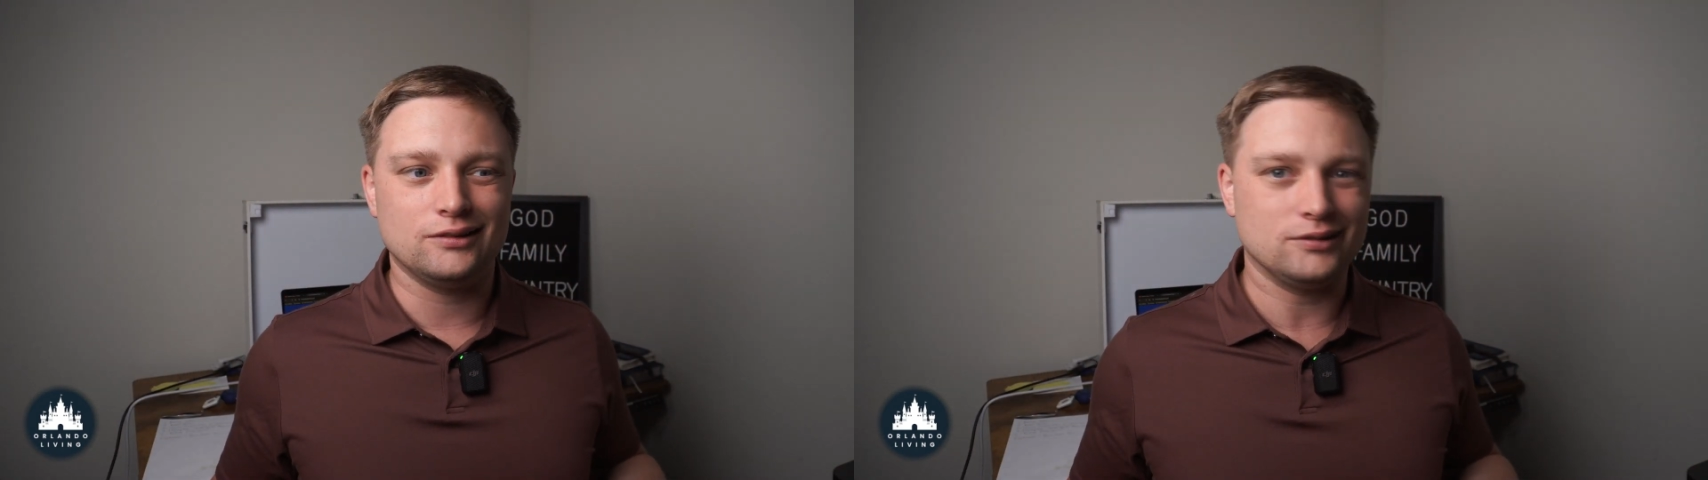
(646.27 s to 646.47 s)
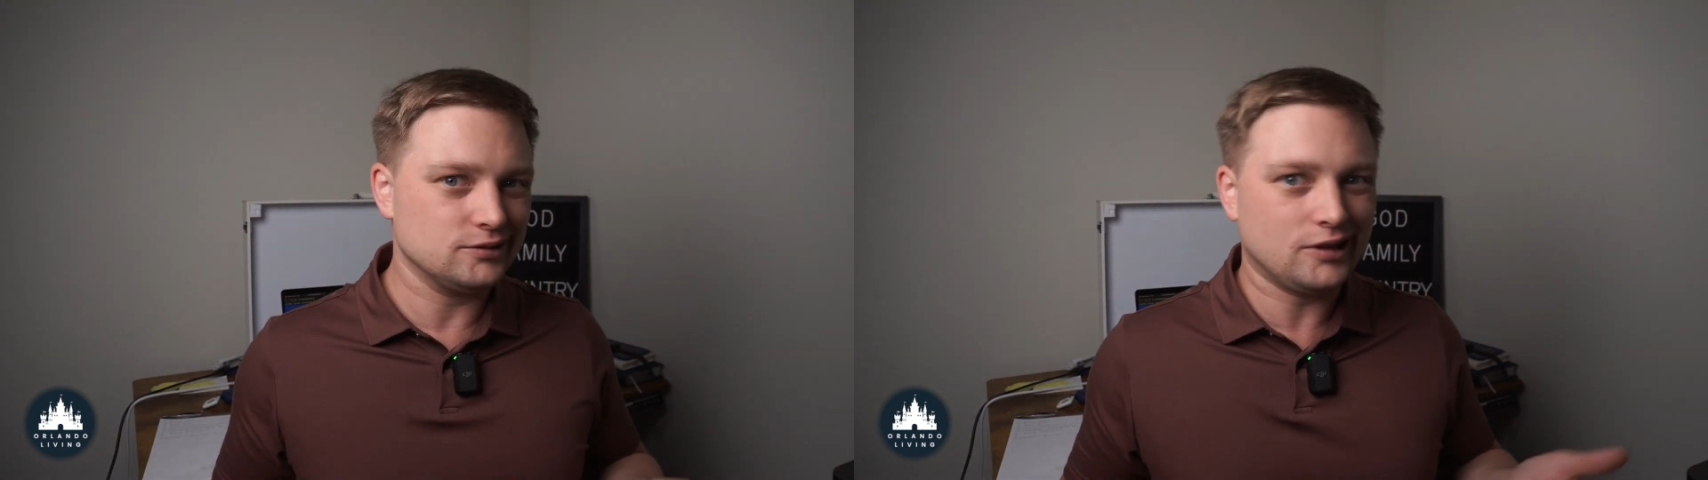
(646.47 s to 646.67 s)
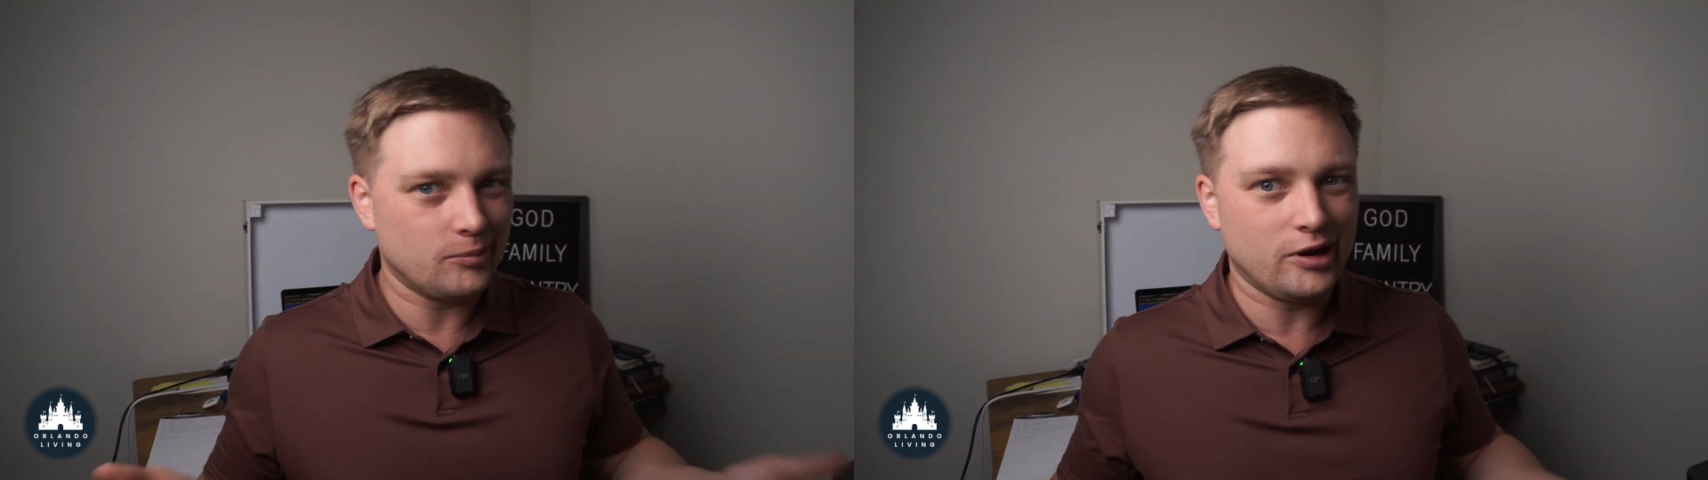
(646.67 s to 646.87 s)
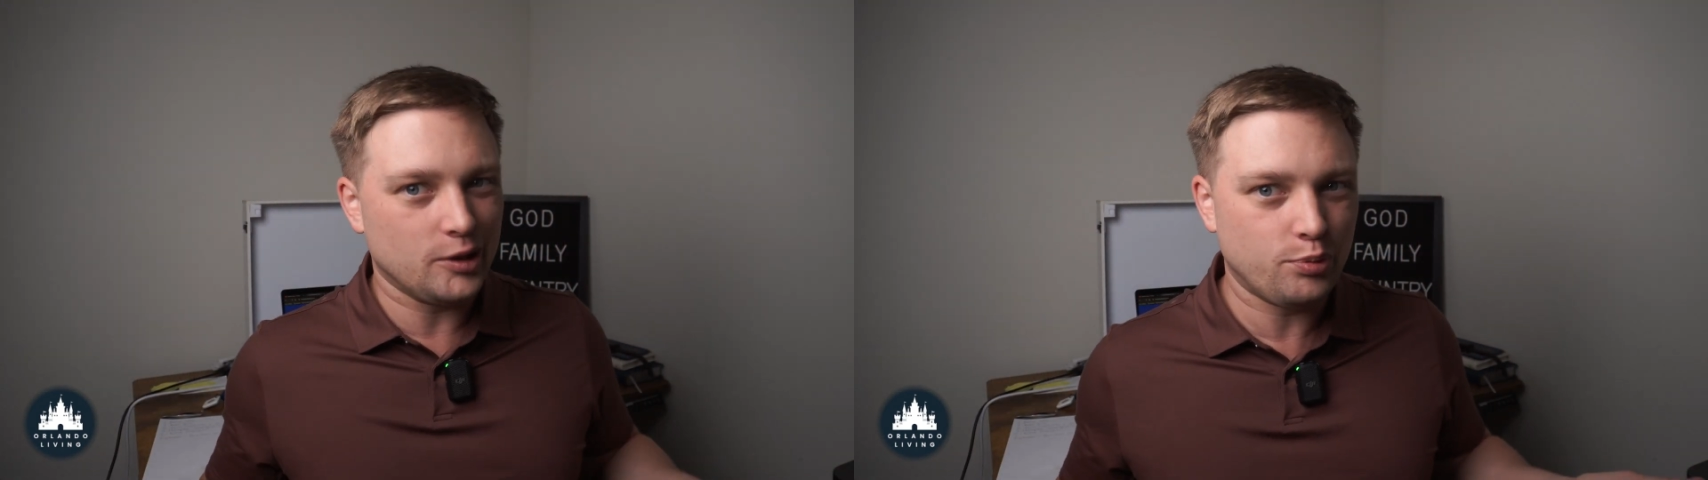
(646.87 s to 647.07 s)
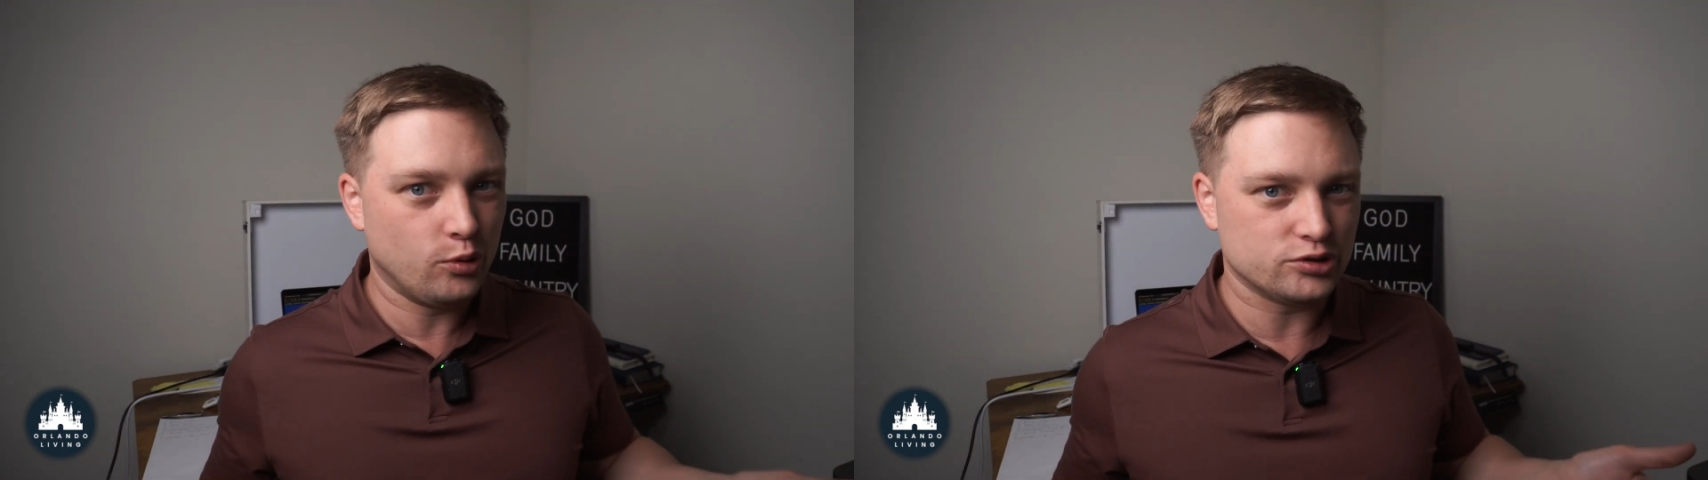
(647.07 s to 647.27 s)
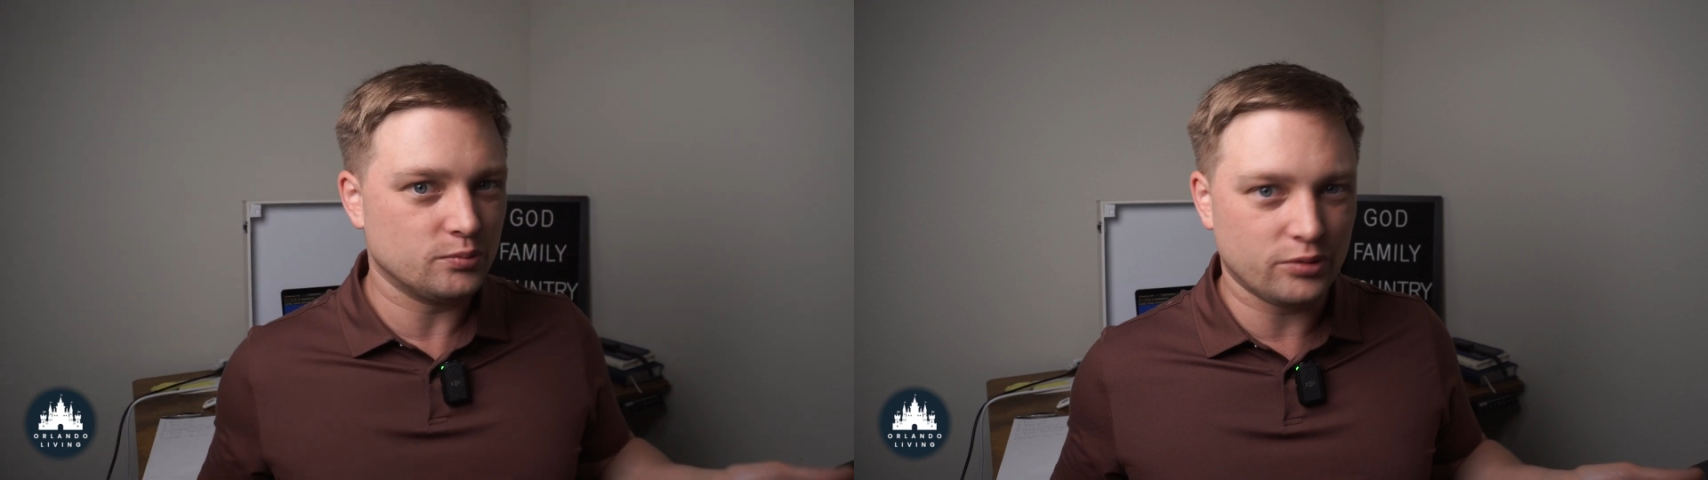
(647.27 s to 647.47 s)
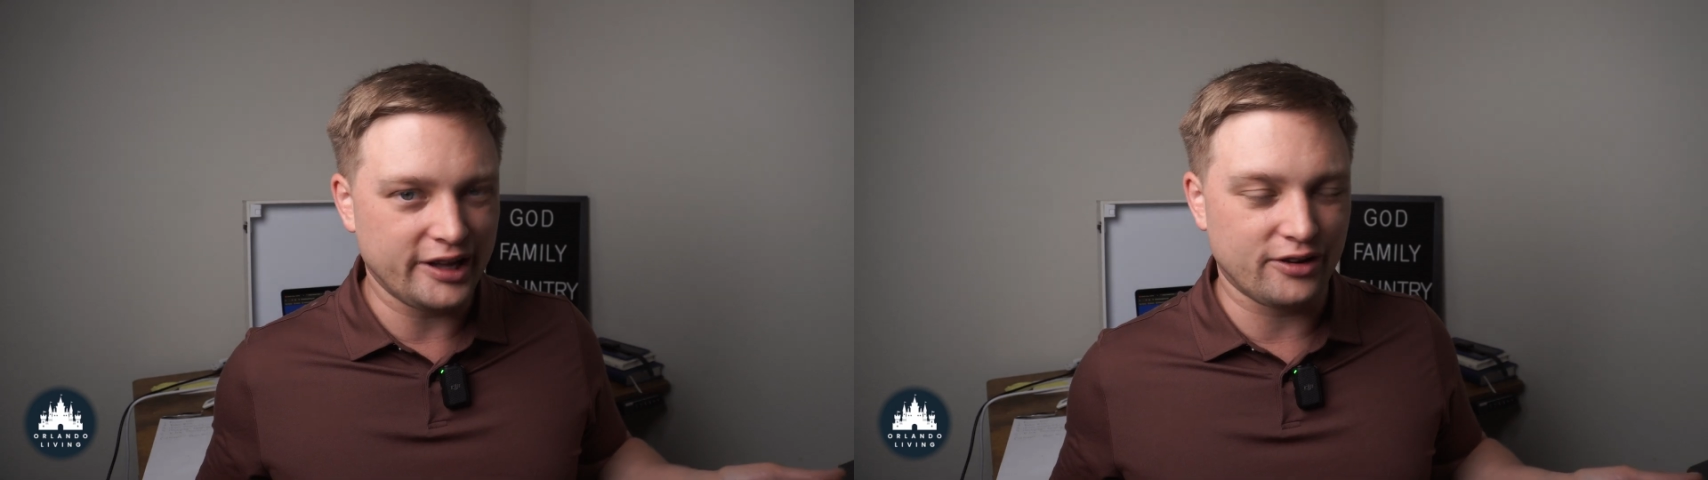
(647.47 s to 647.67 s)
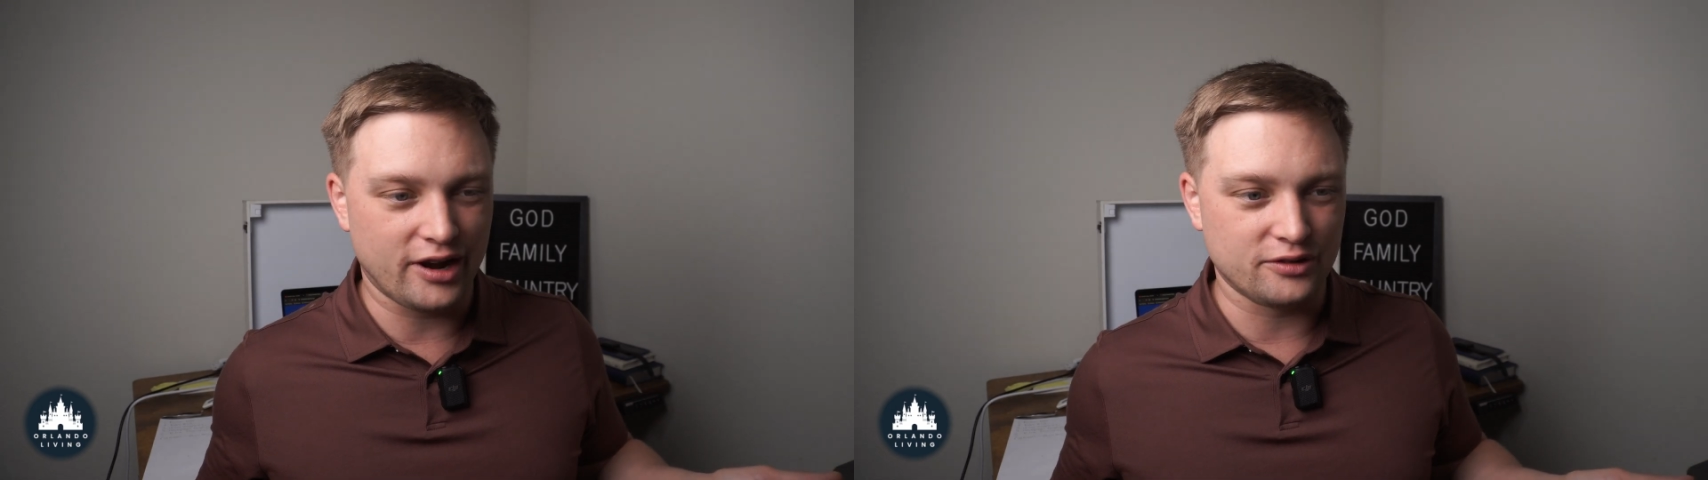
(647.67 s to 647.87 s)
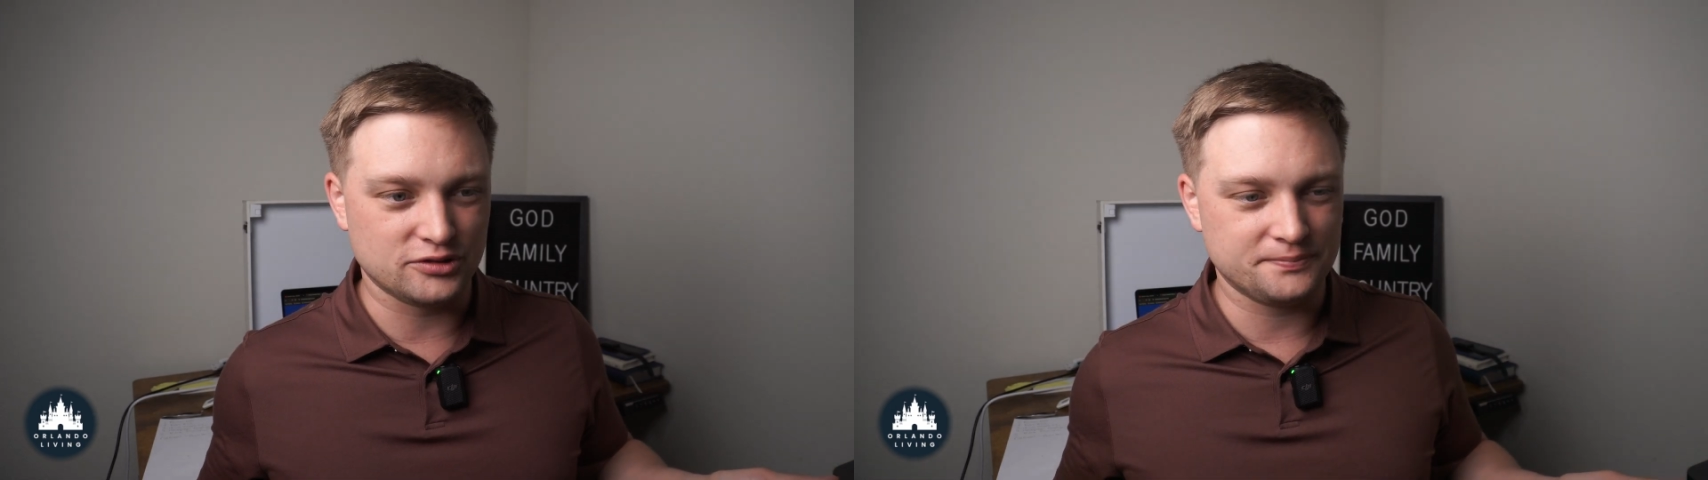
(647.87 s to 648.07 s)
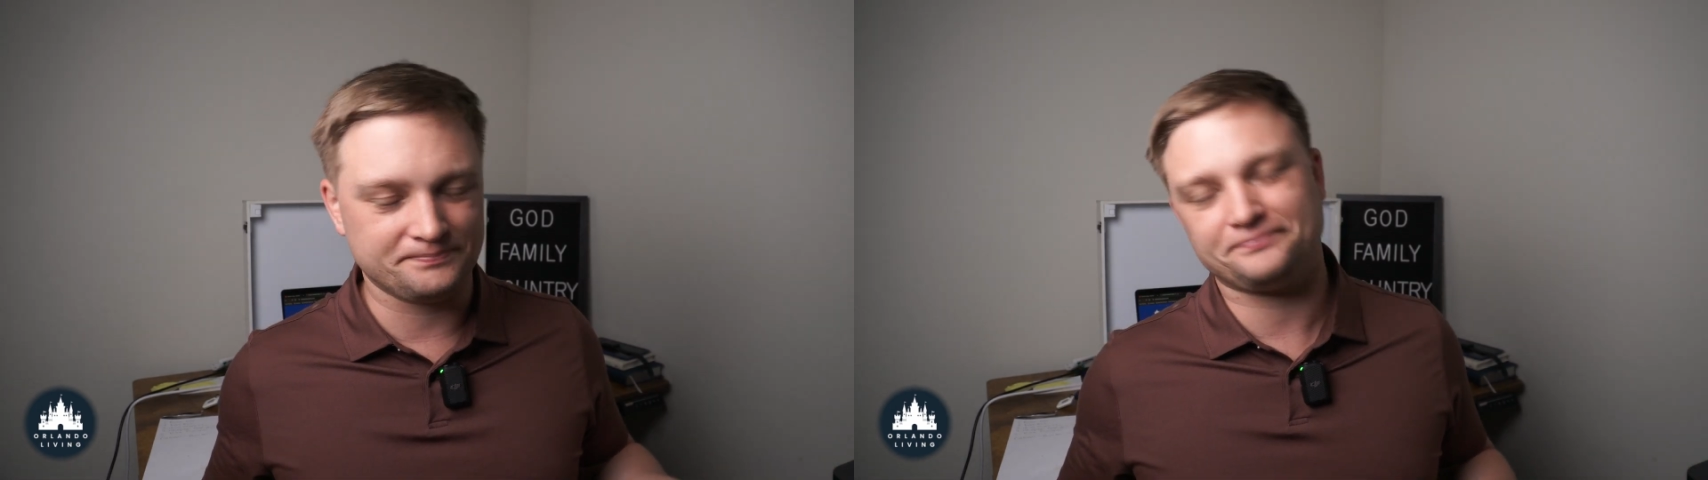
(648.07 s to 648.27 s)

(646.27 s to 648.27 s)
there's not many pools and playgrounds.